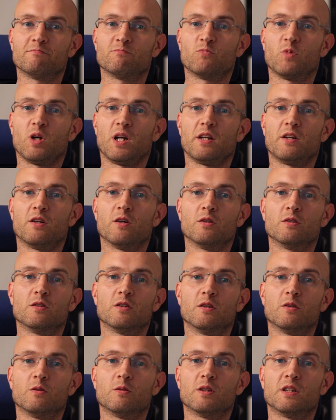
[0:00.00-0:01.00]
really don't
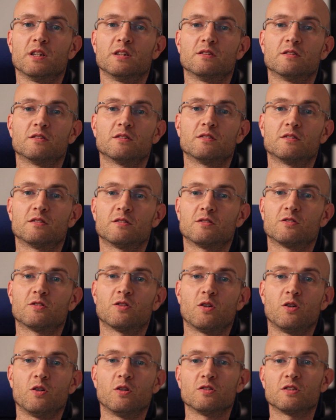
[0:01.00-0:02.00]
know what is
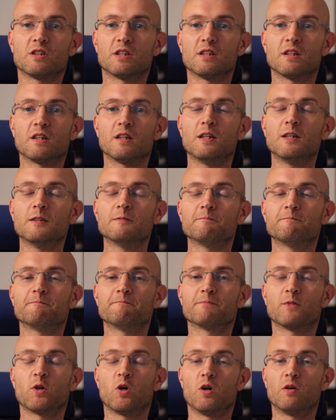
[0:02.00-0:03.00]
causing that,
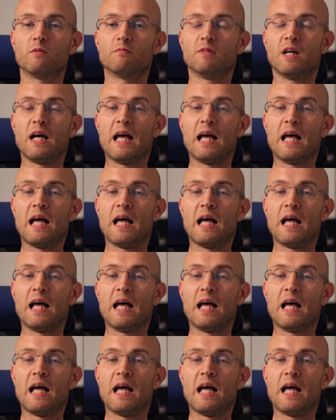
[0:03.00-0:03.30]
or